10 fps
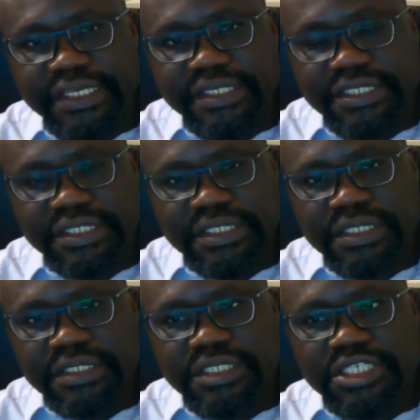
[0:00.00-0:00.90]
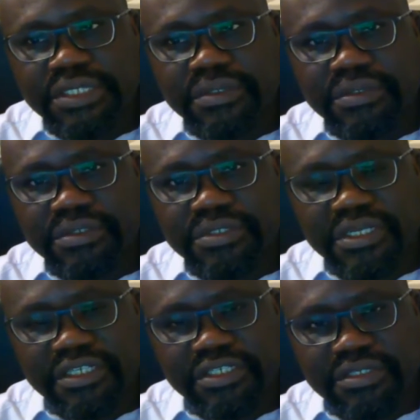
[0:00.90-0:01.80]
is. So
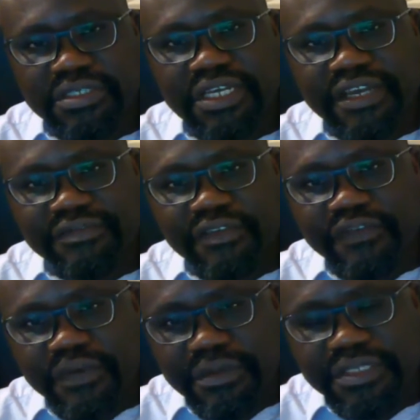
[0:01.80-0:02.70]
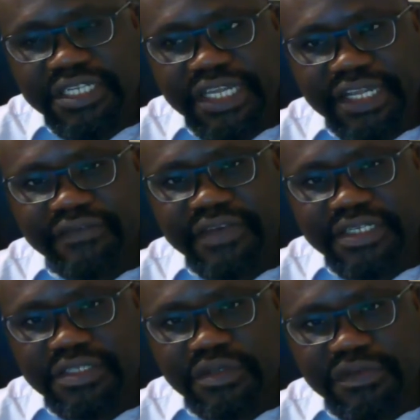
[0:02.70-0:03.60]
you just have to follow the
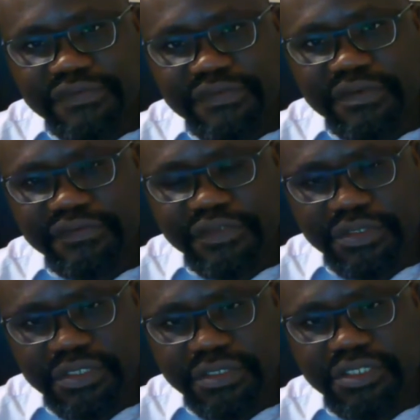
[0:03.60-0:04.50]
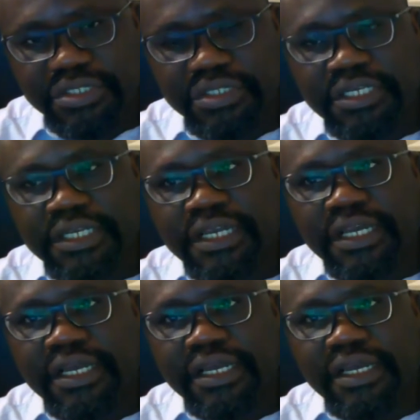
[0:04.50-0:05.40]
advice of your doctor.
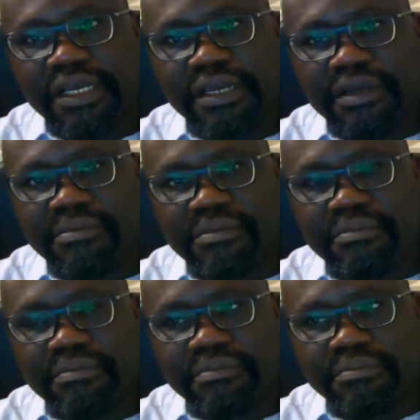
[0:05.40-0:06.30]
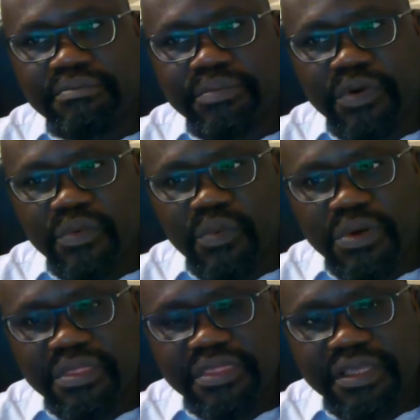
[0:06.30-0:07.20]
But
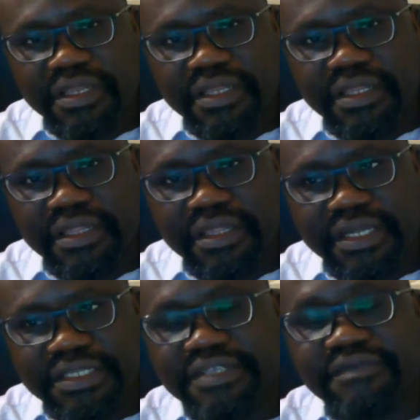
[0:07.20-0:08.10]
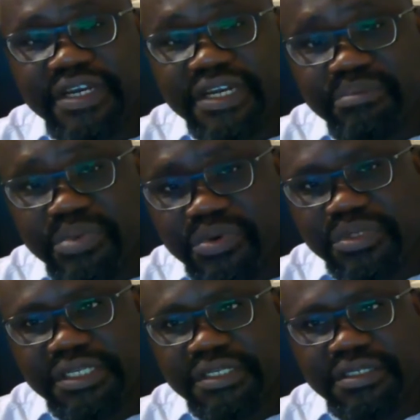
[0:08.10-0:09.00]
one thing that is very
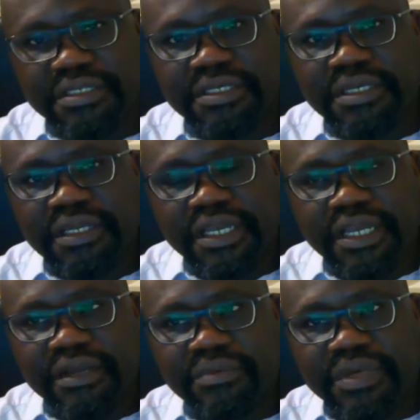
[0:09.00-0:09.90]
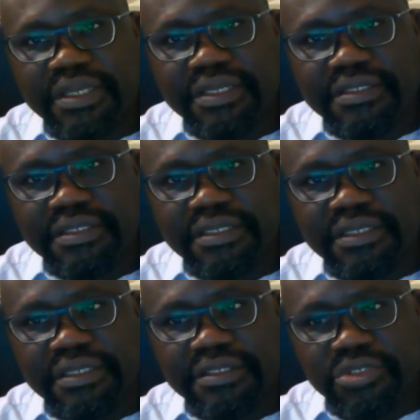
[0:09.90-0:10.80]
important with
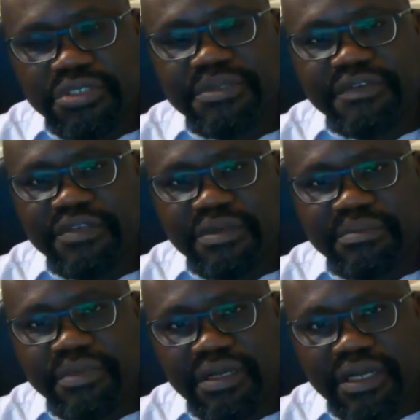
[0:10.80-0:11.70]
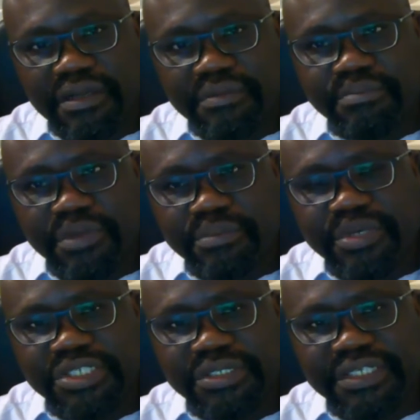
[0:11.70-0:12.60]
in the treatment of your blood
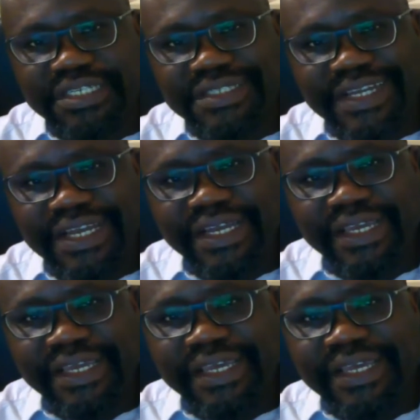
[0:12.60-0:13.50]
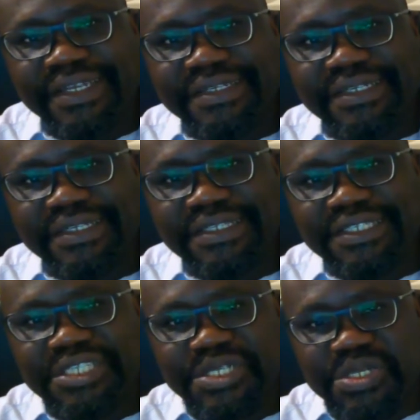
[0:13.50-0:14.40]
pressure is that this
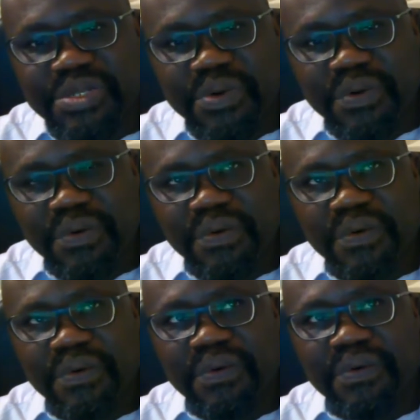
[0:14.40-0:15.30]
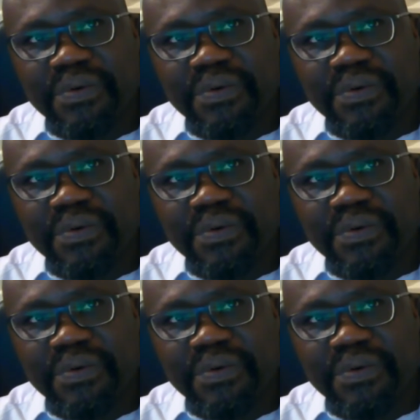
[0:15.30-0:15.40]
is not